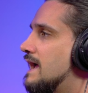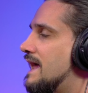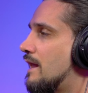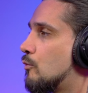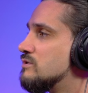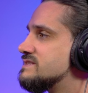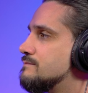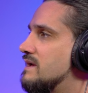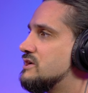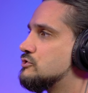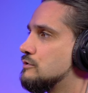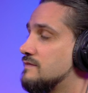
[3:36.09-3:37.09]
and I want to
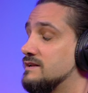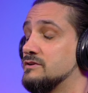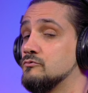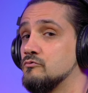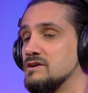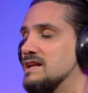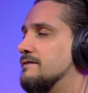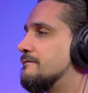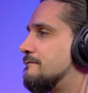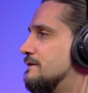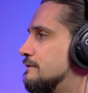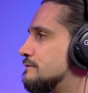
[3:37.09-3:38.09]
make sure that it really
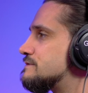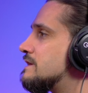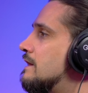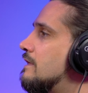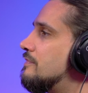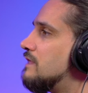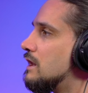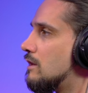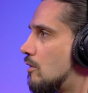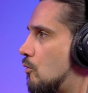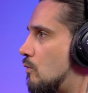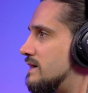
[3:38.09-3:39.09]
feels the
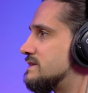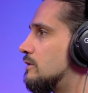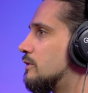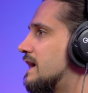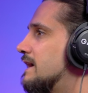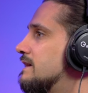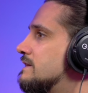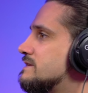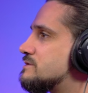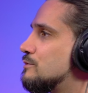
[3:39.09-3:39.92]
low end, okay? So